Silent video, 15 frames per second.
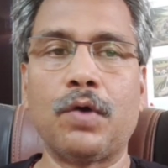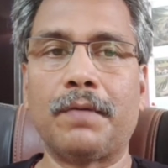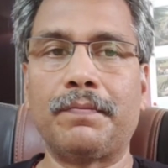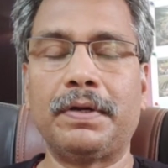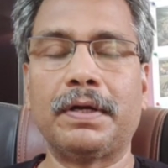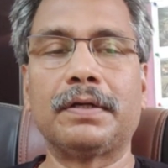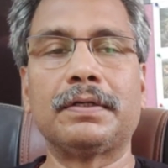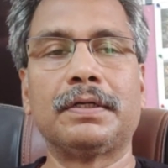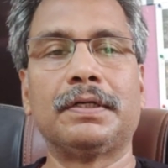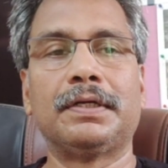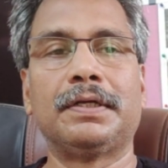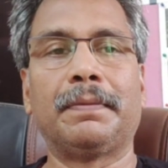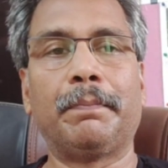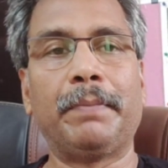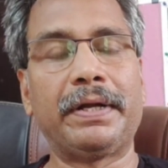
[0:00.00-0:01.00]
you have done
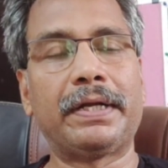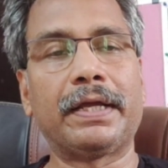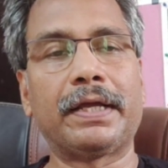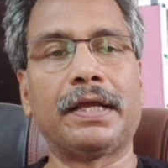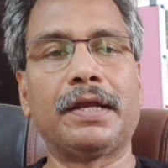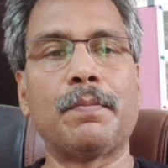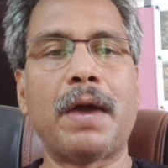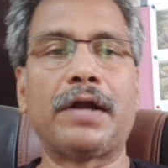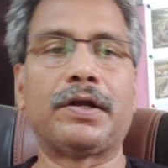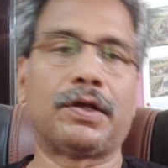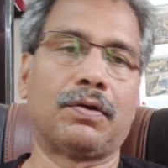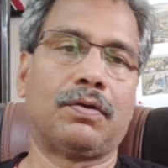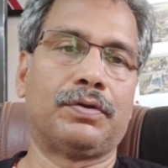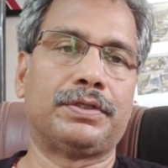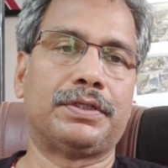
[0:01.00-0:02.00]
BTech in
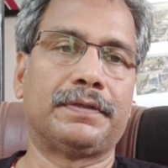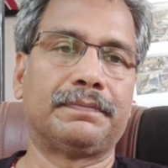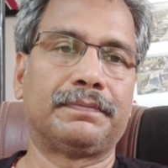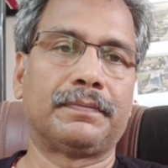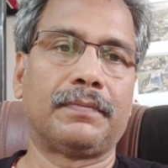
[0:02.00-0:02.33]
biotechnology?